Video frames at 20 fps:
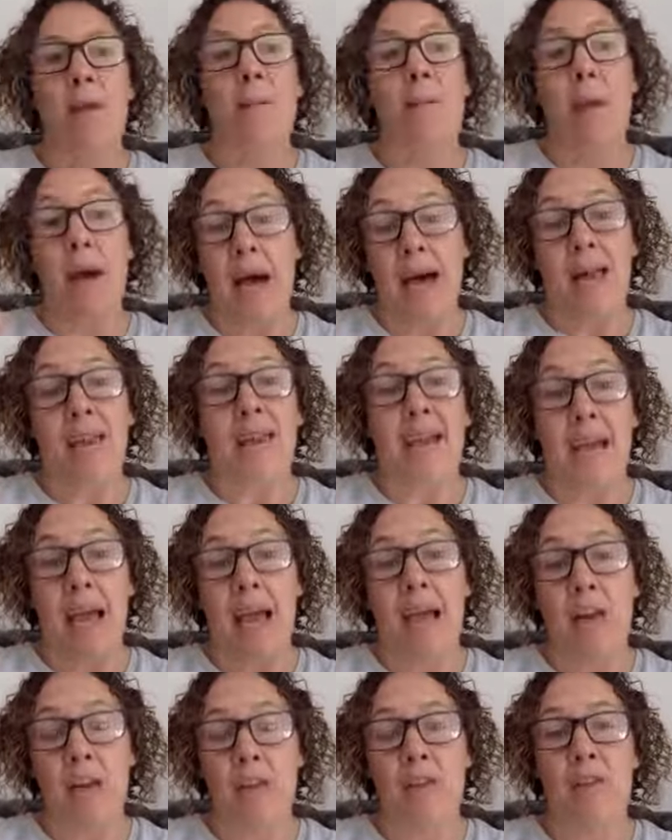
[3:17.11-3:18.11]
But
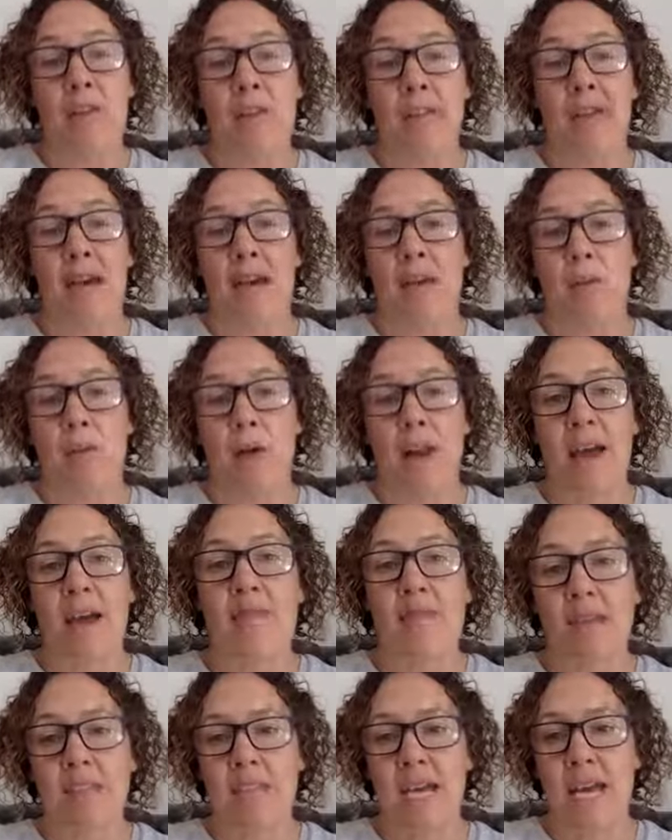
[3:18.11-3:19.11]
allocate another day,
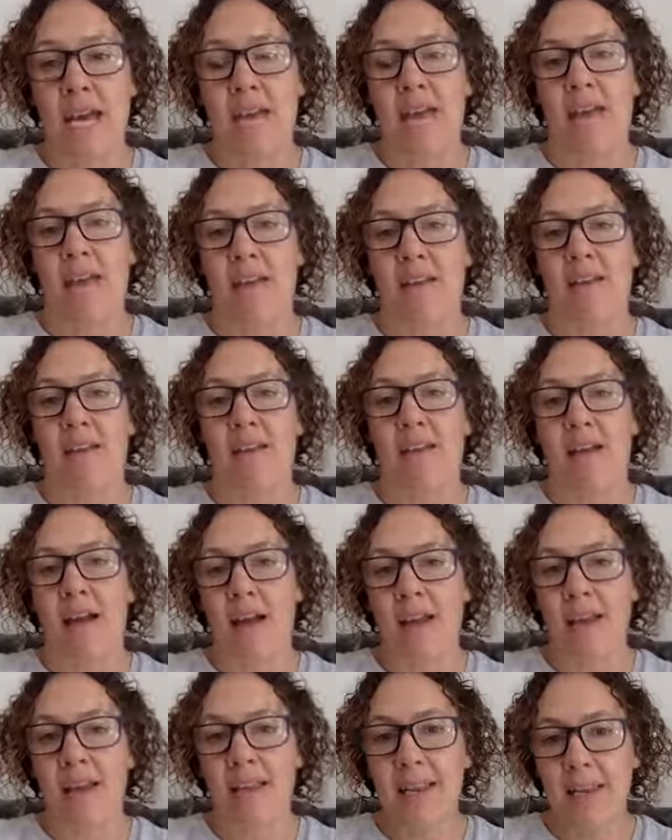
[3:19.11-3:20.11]
whatever day it is,
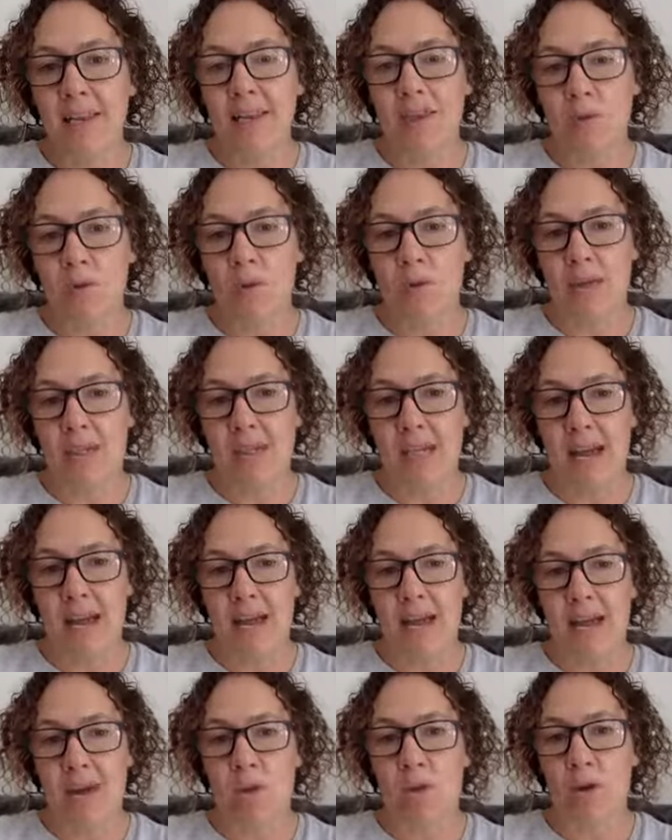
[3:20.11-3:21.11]
at least one
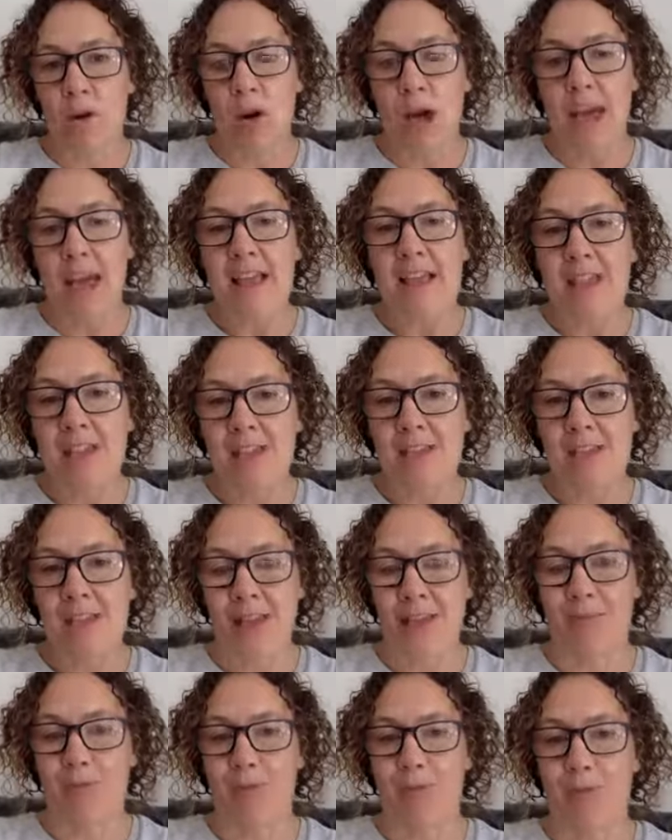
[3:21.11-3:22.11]
day. I want each and
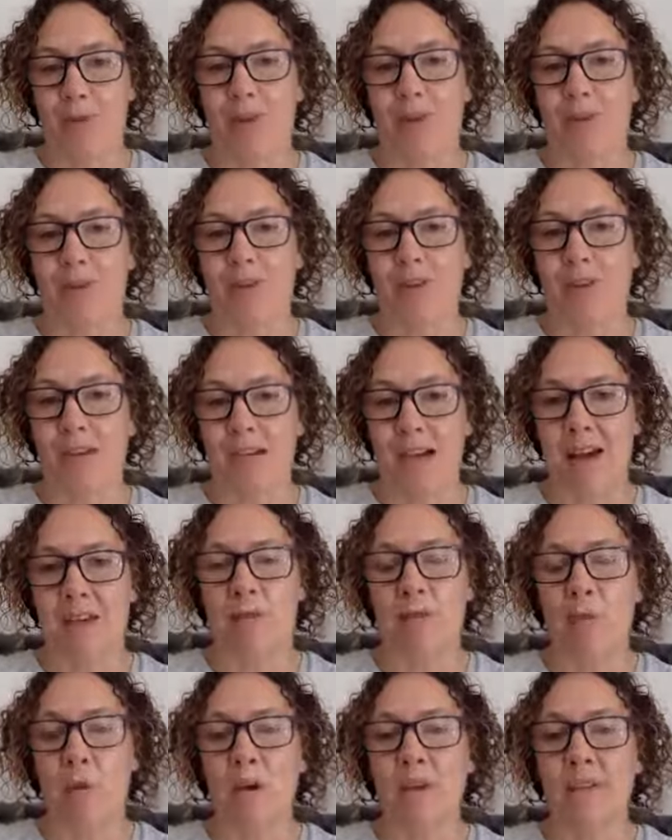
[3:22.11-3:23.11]
every one of you to have
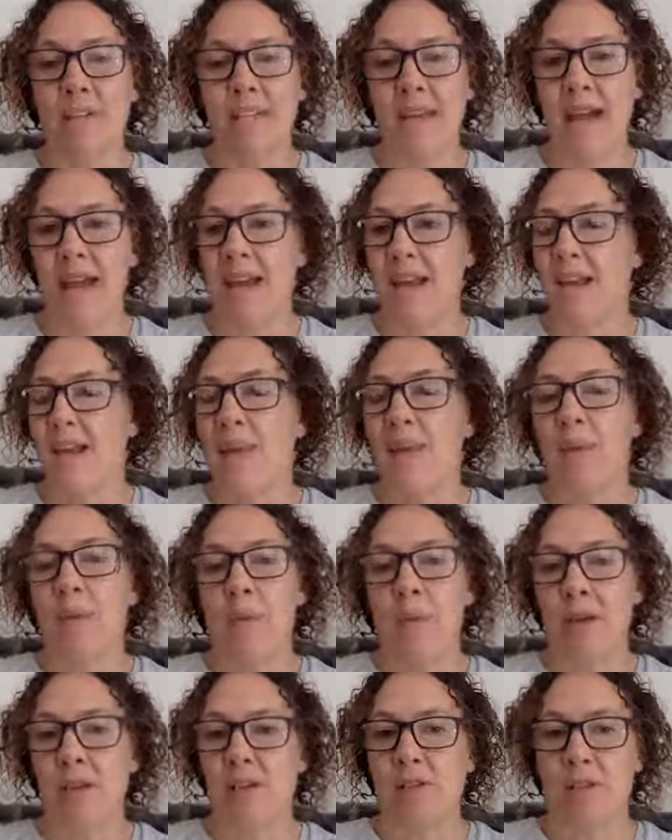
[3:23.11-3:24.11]
one day
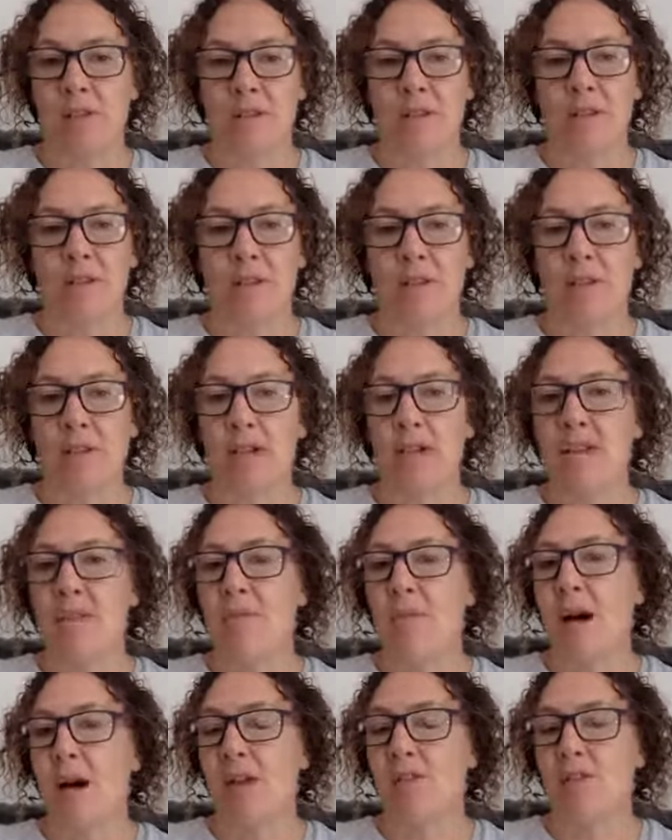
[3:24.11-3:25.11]
where you don't look at your
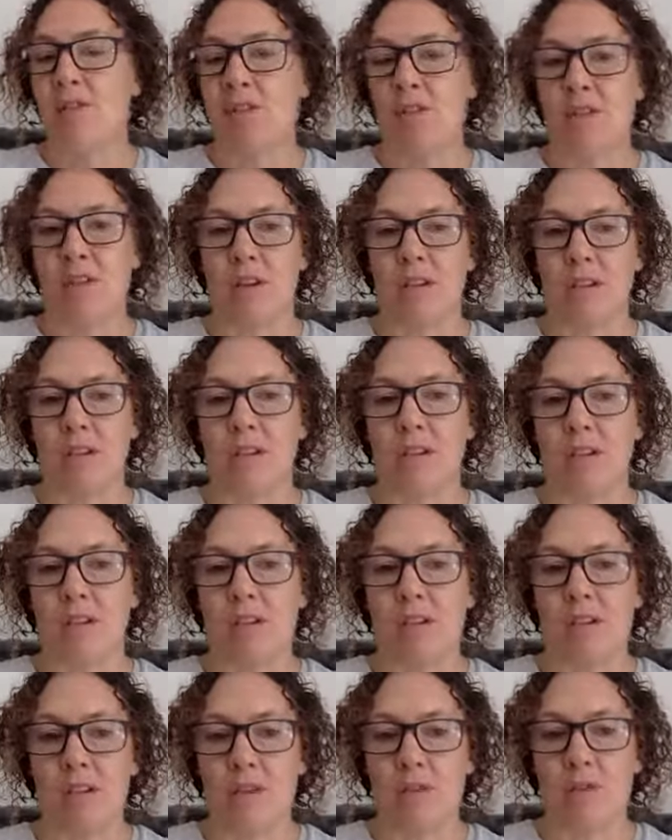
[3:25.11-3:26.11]
emails, you don't look at your
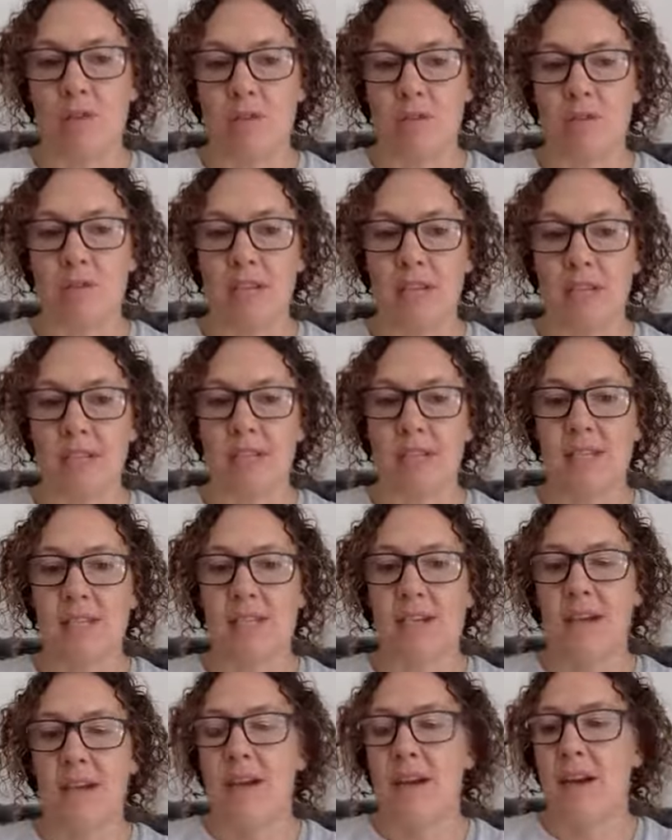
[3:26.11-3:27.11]
social feeds.
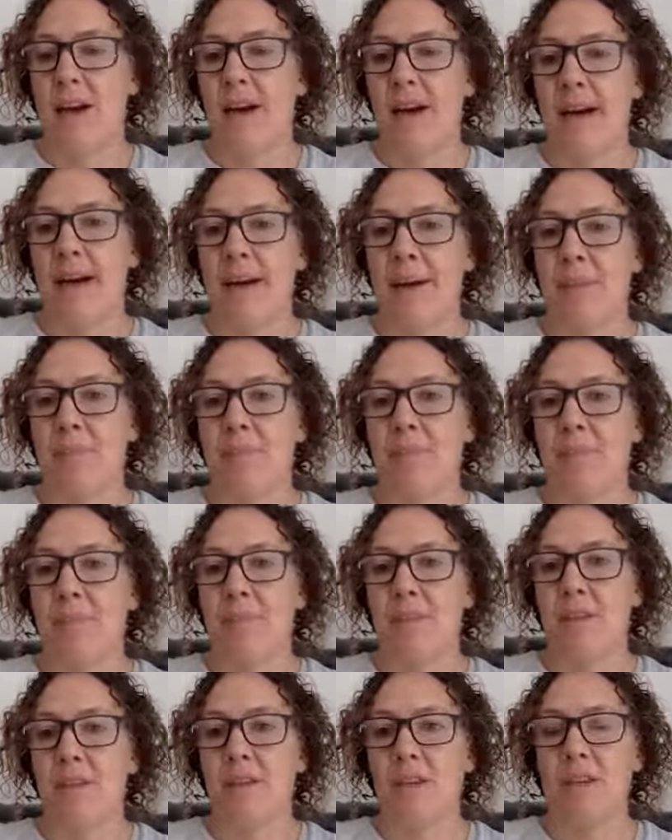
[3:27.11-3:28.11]
You
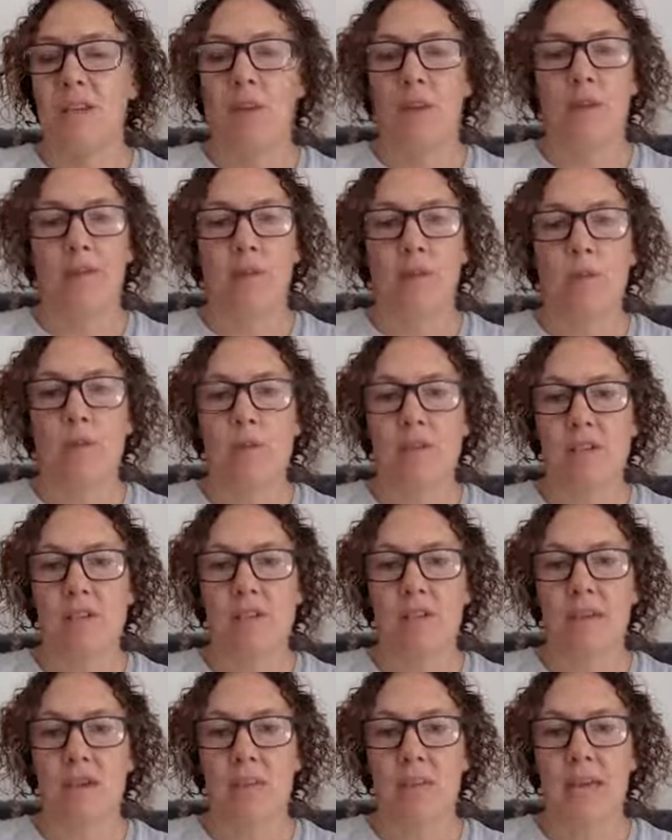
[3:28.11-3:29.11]
know, if orders
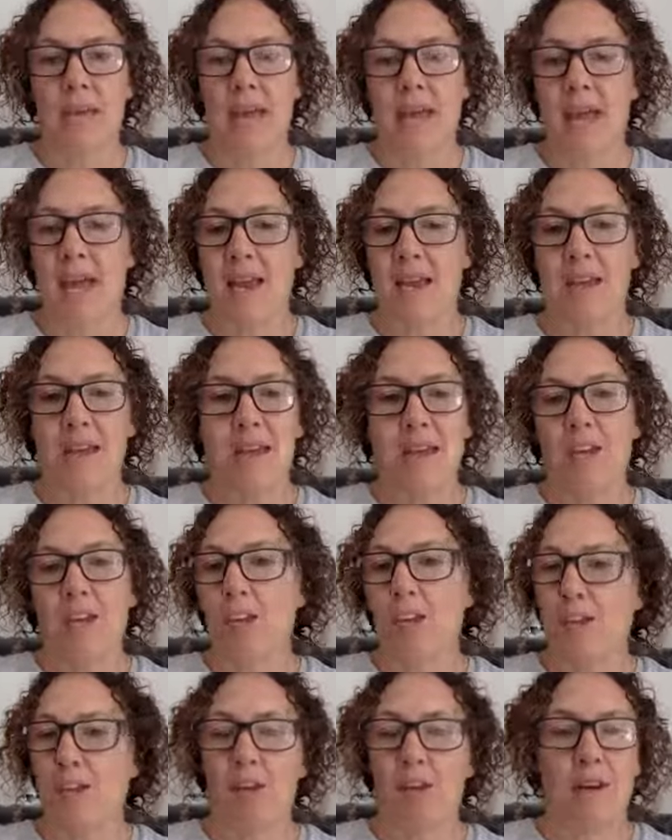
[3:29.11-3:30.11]
are coming in,
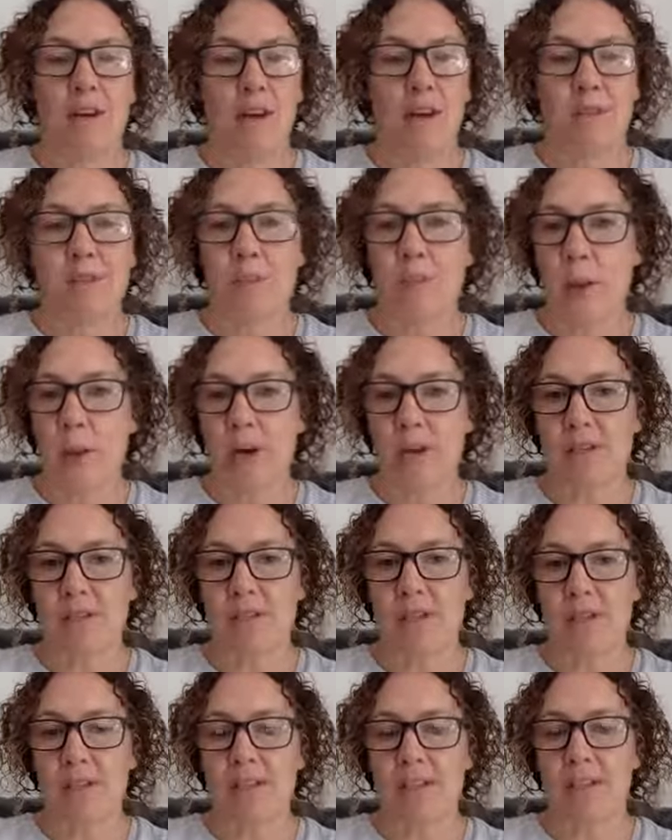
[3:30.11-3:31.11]
you don't have to
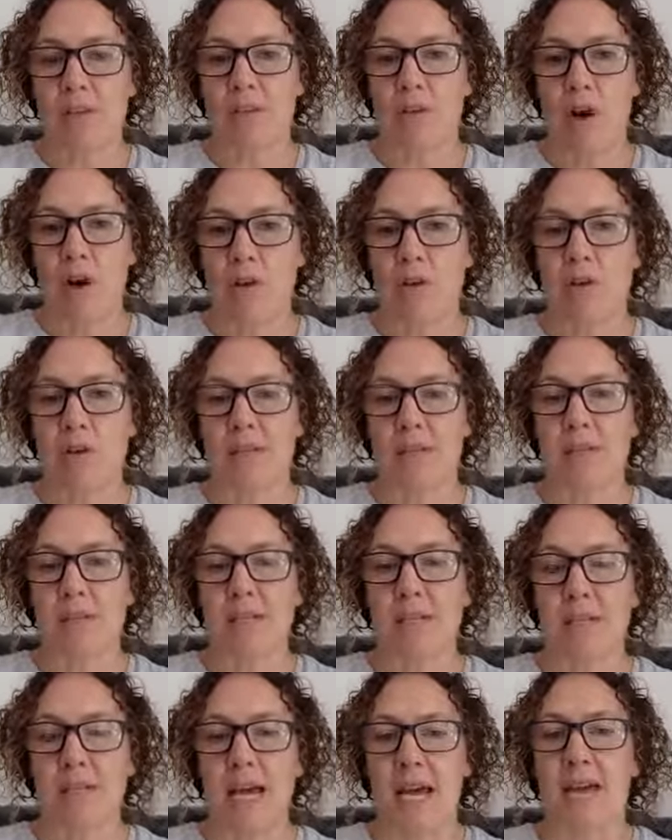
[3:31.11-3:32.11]
process them on
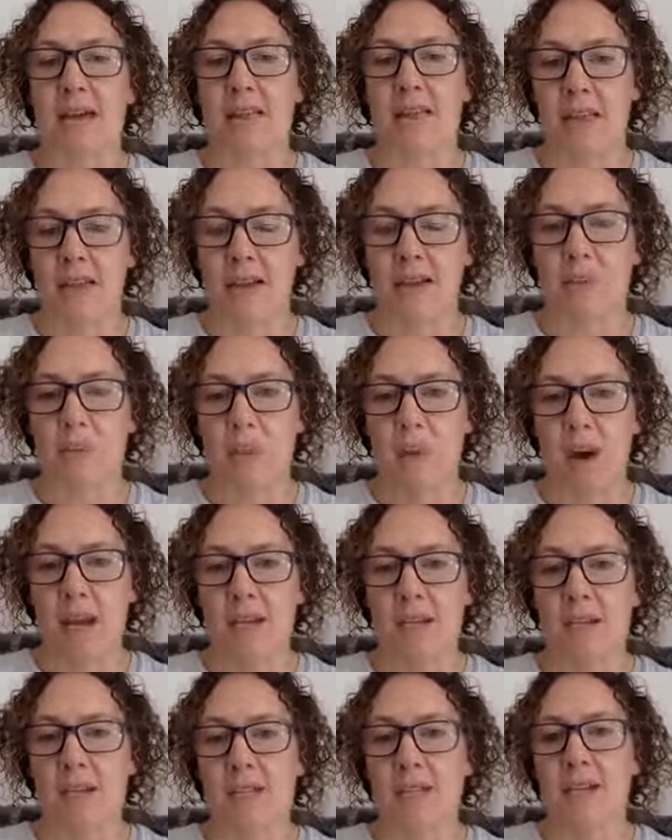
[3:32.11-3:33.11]
Christmas Day. They can
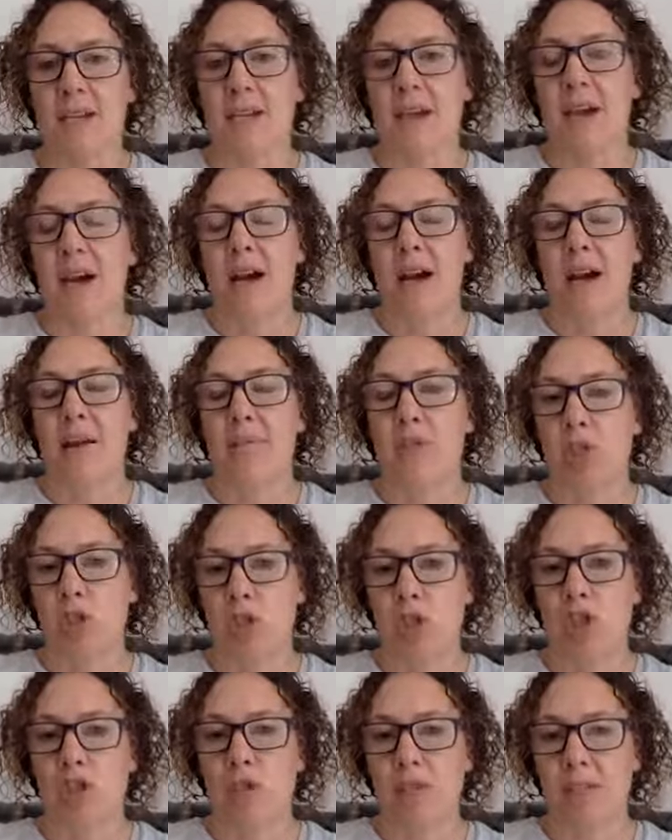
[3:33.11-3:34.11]
wait.
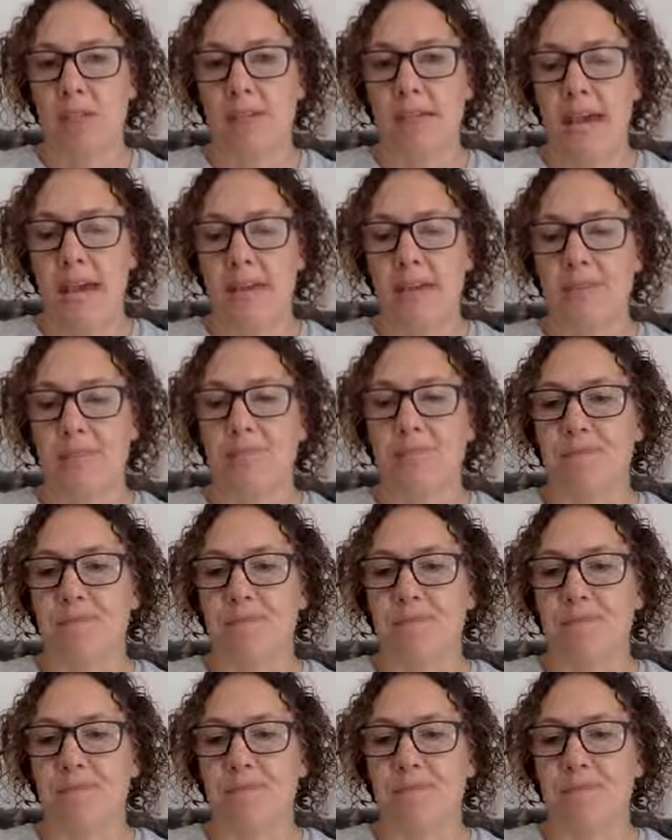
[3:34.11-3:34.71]
Tuesday.